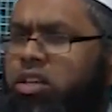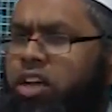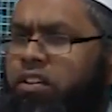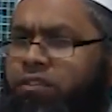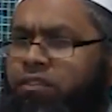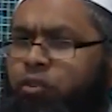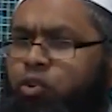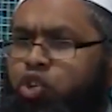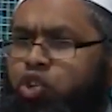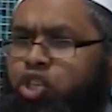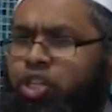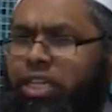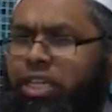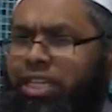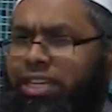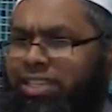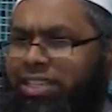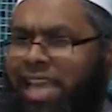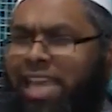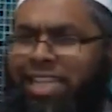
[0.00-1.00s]

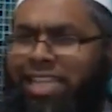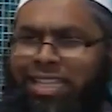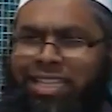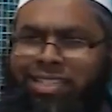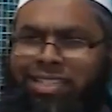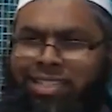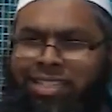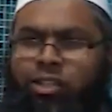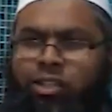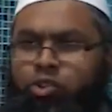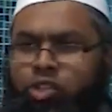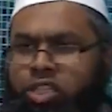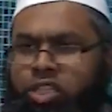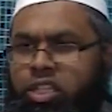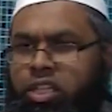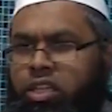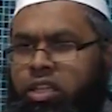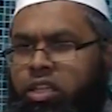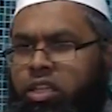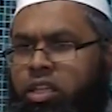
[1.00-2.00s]
unfortunately, take this
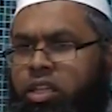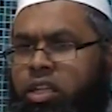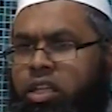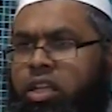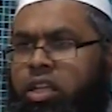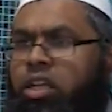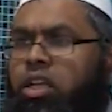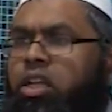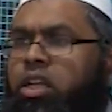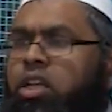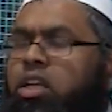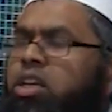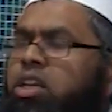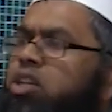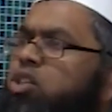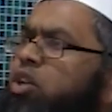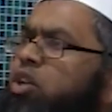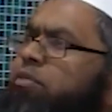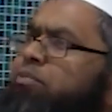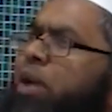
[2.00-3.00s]
seriously.
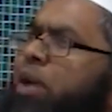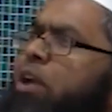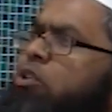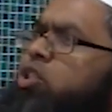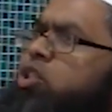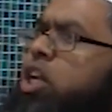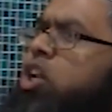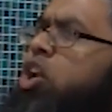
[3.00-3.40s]
So if parents are